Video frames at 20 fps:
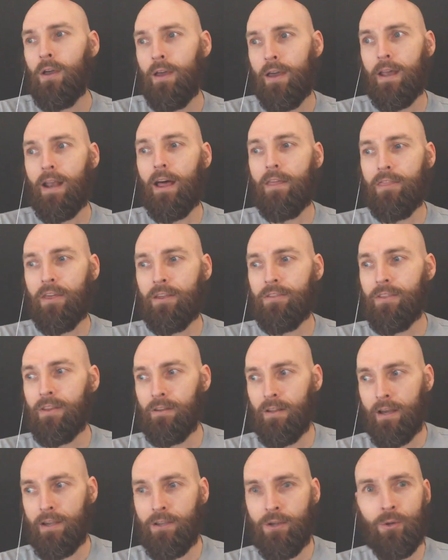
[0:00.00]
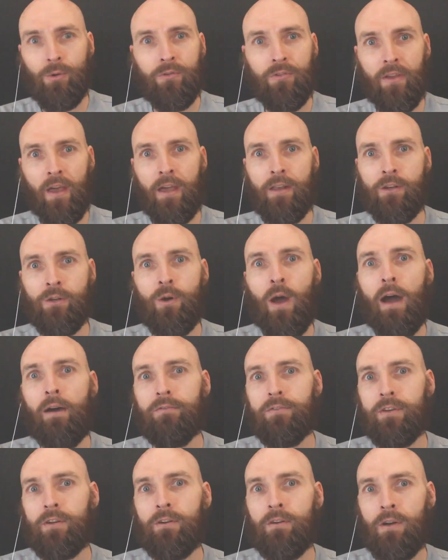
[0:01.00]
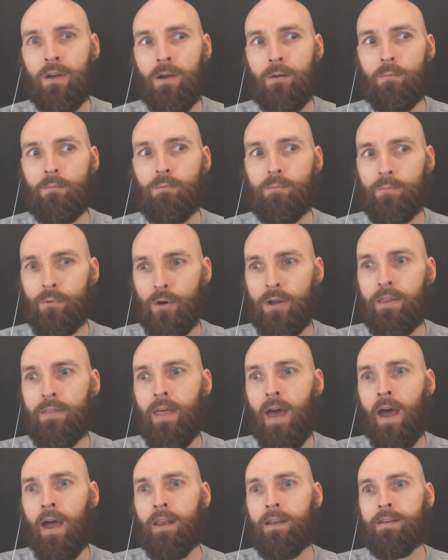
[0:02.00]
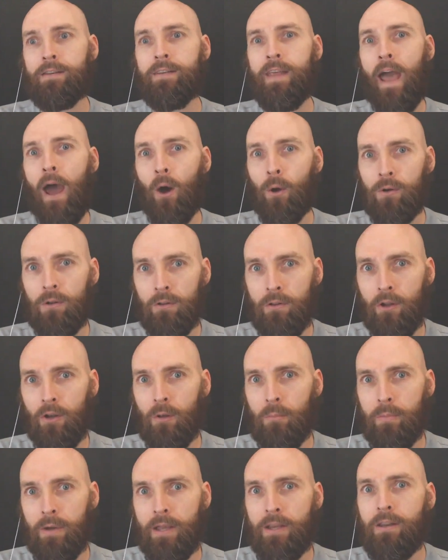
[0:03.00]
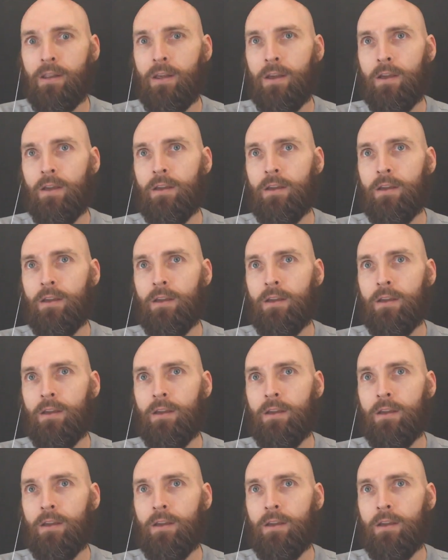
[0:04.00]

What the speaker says: and I think that, like you said, you have to bring that down a little bit.